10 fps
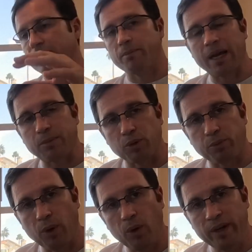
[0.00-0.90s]
And the
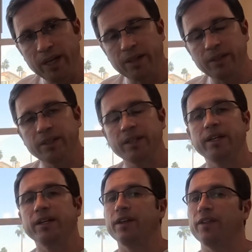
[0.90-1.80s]
MacBook Pro here,
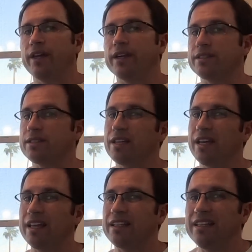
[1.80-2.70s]
that
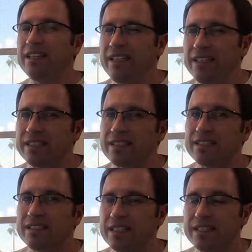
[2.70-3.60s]
is at
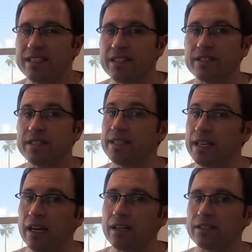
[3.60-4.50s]
least six years
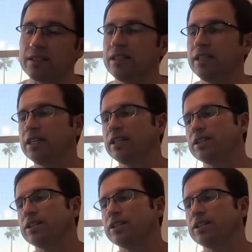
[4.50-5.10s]
younger,